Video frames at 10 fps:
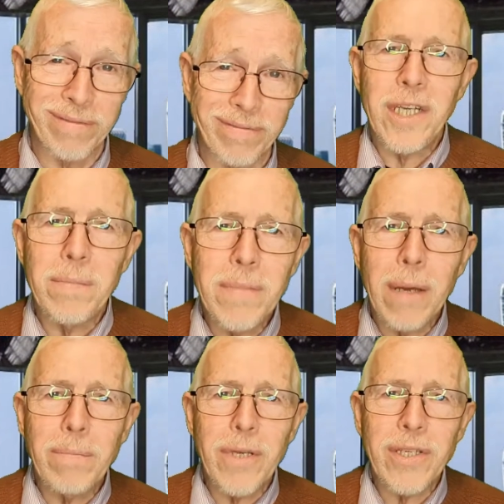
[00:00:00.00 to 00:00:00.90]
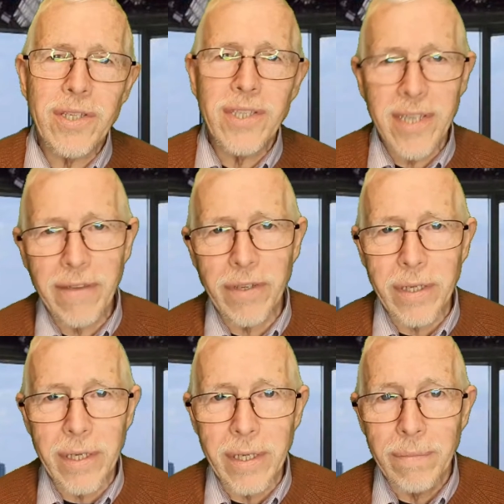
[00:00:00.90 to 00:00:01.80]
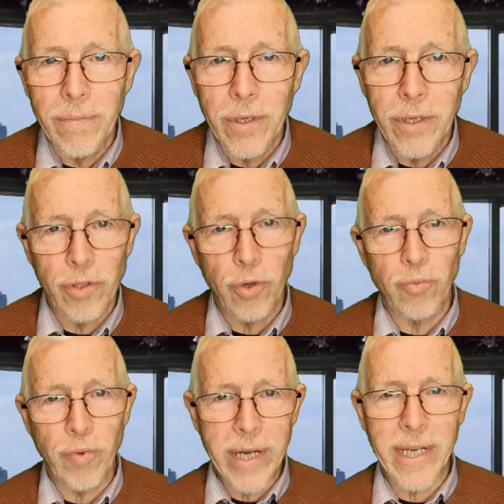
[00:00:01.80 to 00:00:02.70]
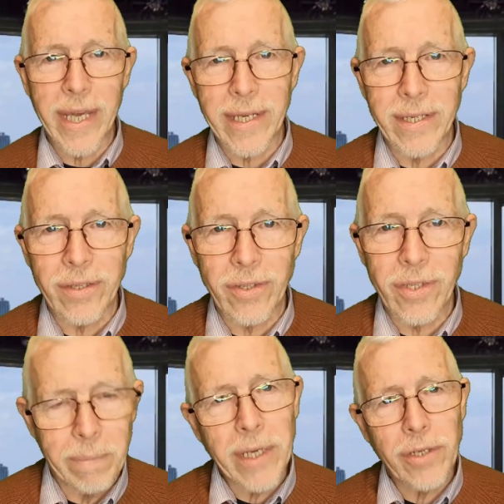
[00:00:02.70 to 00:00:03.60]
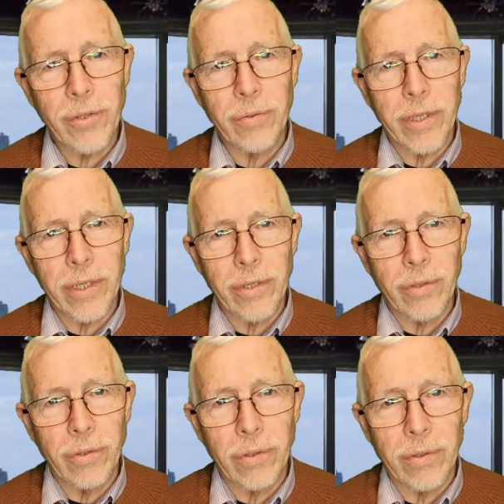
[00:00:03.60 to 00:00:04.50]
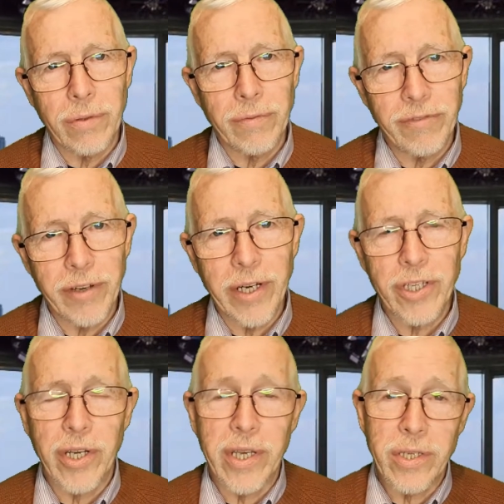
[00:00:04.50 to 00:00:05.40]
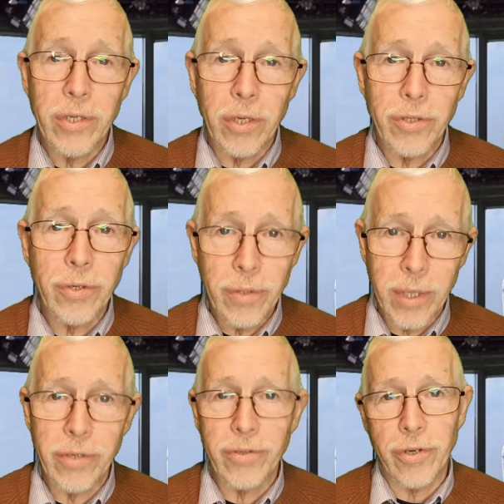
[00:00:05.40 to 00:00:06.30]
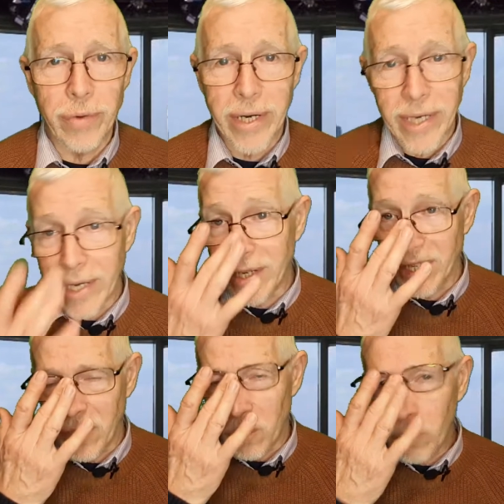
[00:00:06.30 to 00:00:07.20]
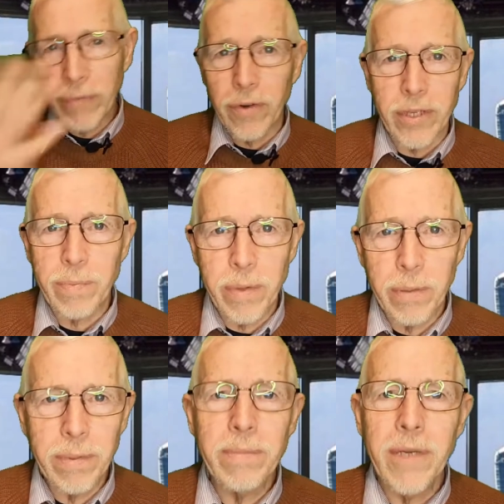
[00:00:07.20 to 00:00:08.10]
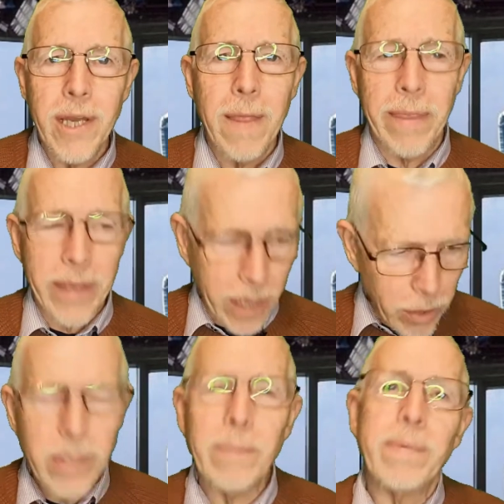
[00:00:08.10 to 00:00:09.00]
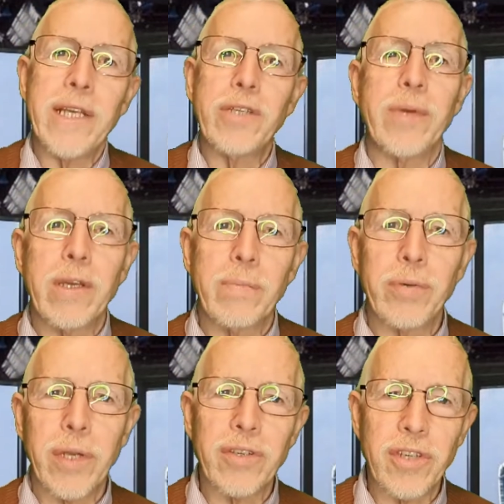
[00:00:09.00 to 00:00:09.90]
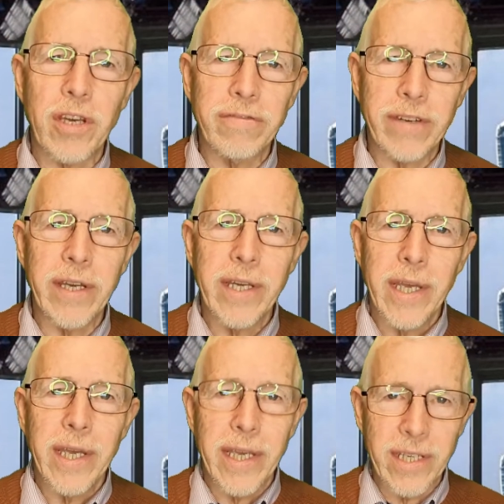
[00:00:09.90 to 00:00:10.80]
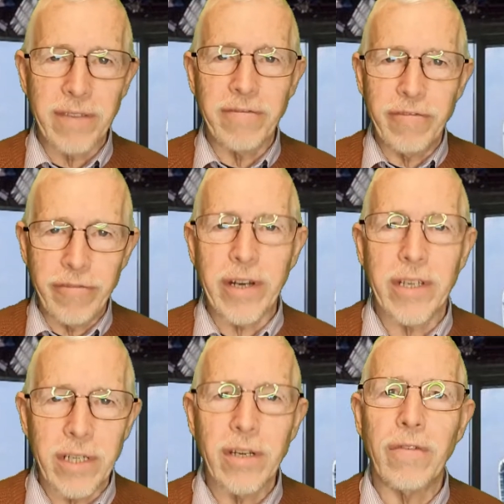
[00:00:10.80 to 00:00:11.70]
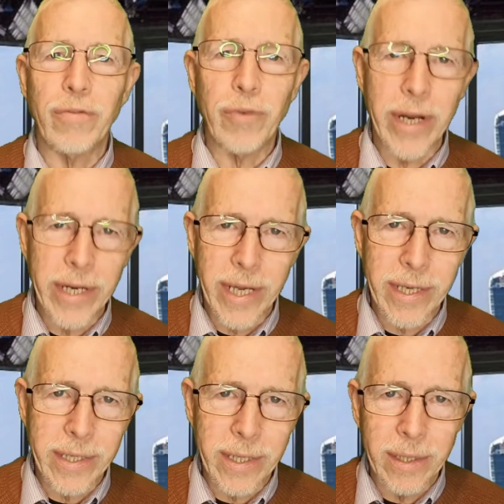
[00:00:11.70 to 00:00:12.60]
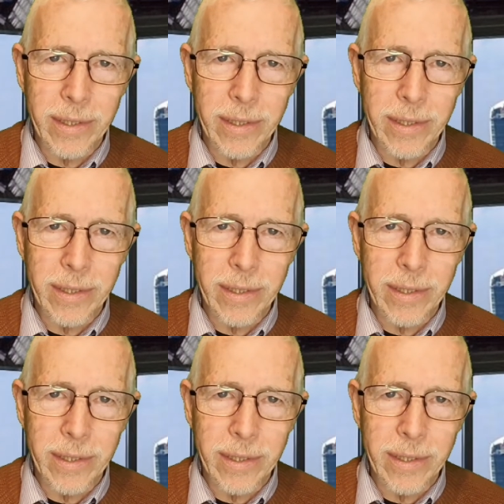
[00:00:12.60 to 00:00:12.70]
Tip number 7 is your radiators. Make sure that your furniture is not too close to your radiators. We've got this problem. The only place we can put our sofa is in front of a radiator.